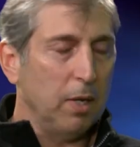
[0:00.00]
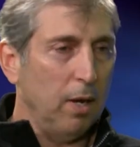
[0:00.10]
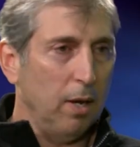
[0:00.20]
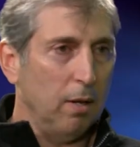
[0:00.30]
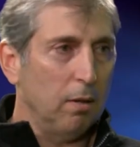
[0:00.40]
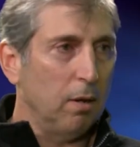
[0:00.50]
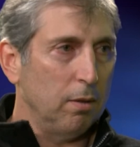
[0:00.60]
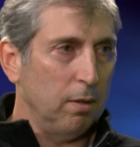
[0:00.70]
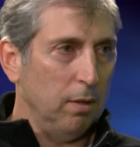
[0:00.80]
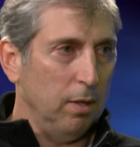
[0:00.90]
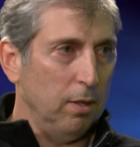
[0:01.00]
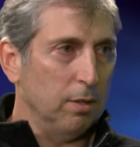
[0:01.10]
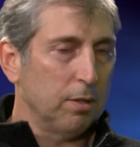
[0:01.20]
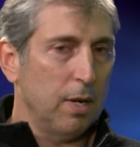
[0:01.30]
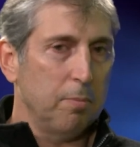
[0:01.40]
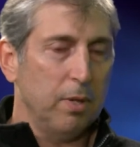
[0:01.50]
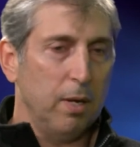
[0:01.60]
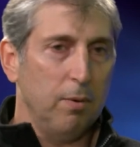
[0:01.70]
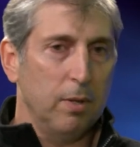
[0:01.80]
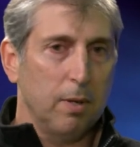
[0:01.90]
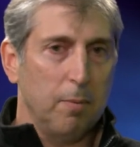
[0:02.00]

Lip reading: McHale, on the Eagles that I play with.